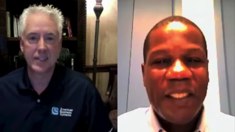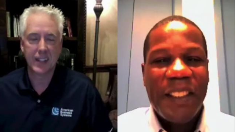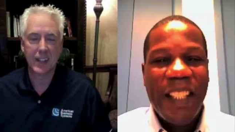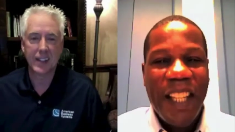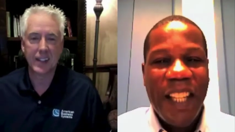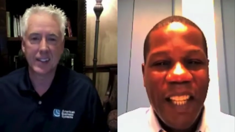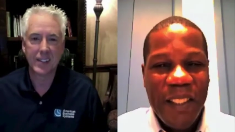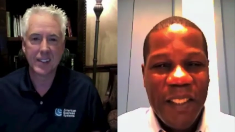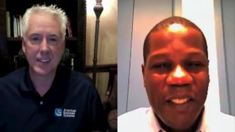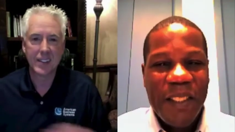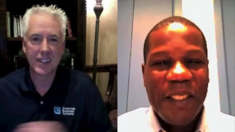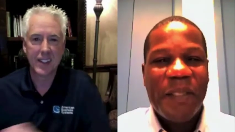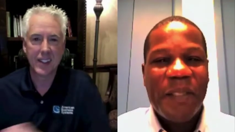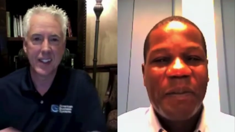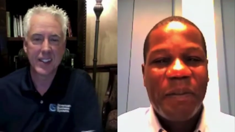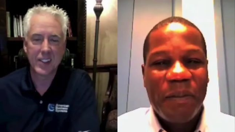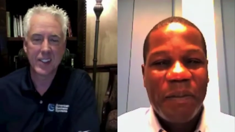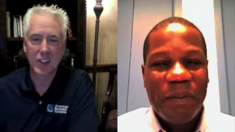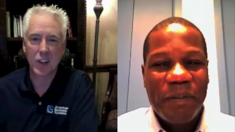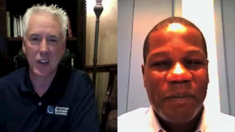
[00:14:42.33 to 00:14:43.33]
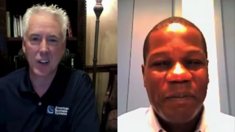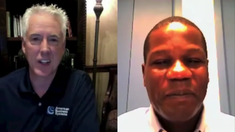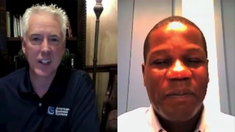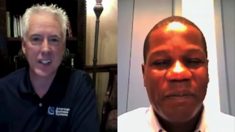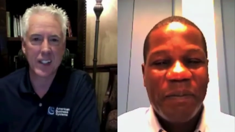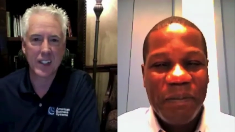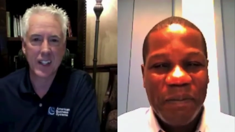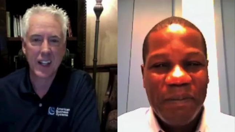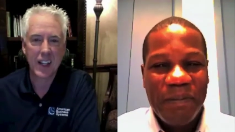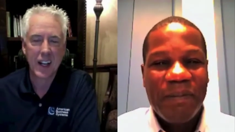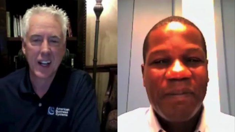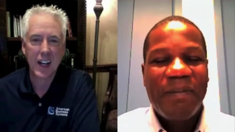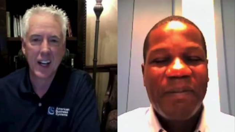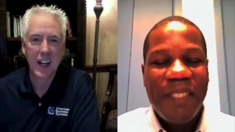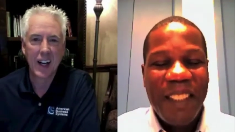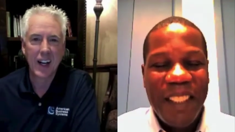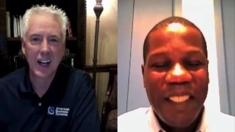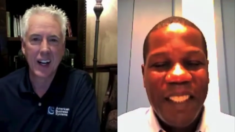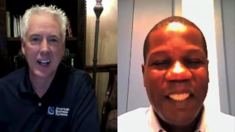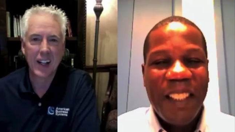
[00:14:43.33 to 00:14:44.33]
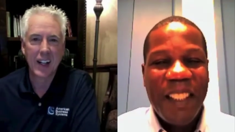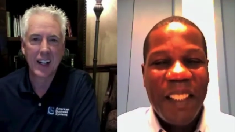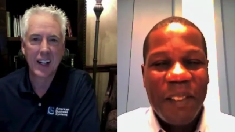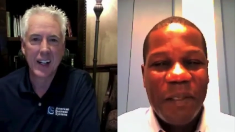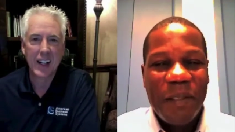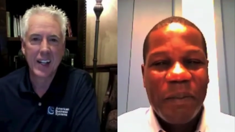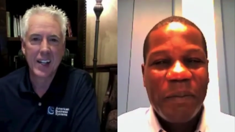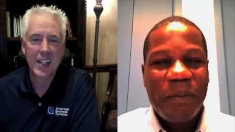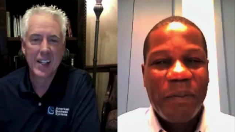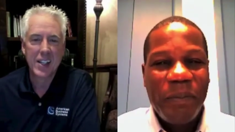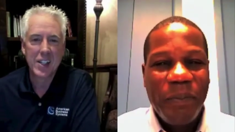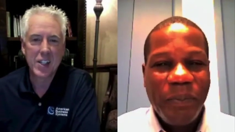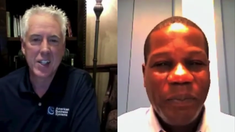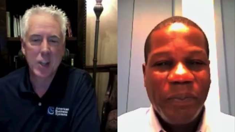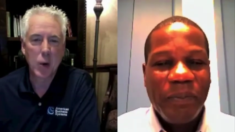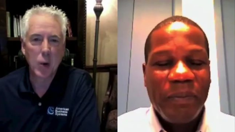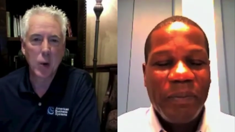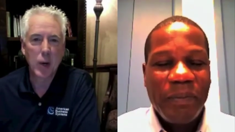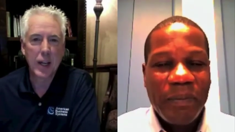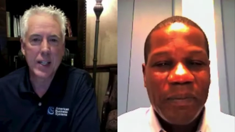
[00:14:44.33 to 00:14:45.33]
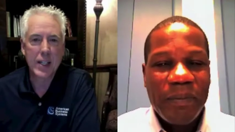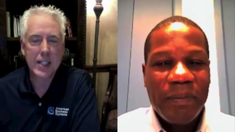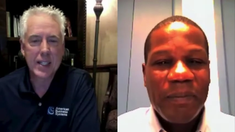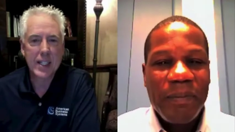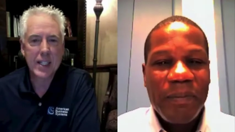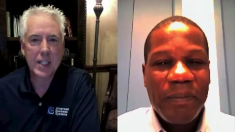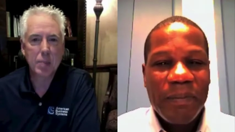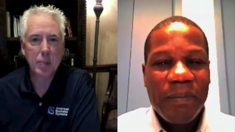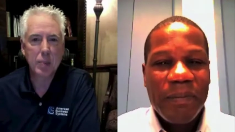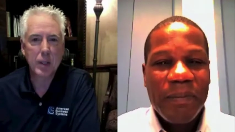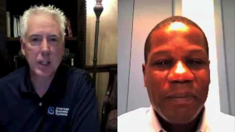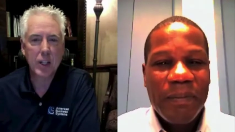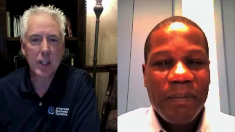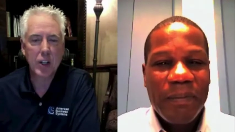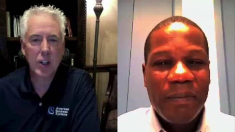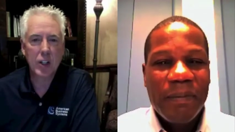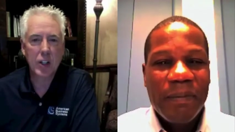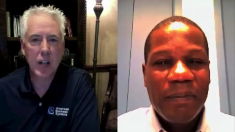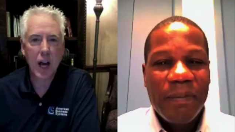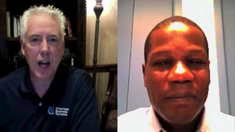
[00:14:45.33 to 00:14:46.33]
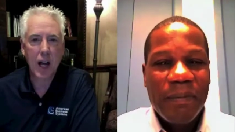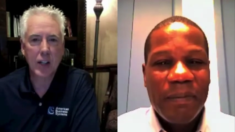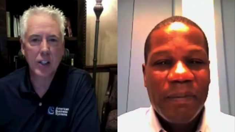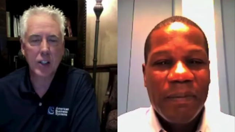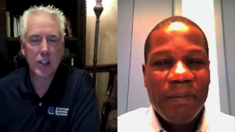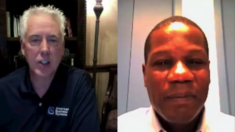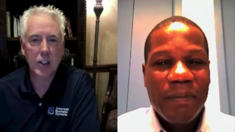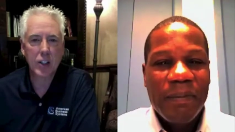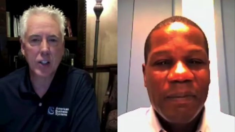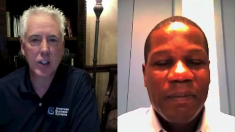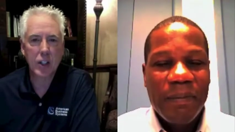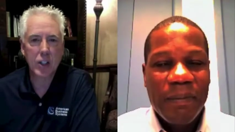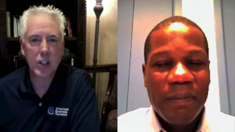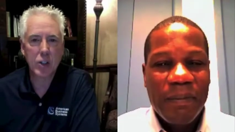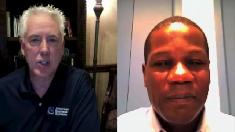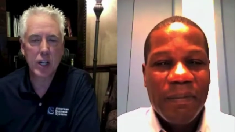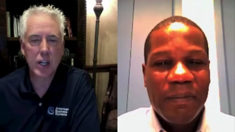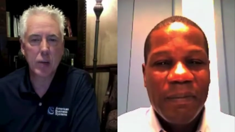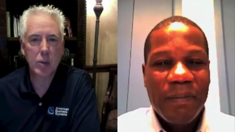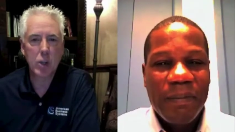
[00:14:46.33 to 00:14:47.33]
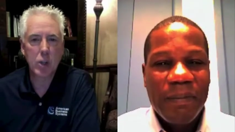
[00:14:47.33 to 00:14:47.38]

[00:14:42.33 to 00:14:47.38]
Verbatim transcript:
Speaker 1: Yeah. Yes. Well, that's great. Yeah. So, is this particular doctor? You said he was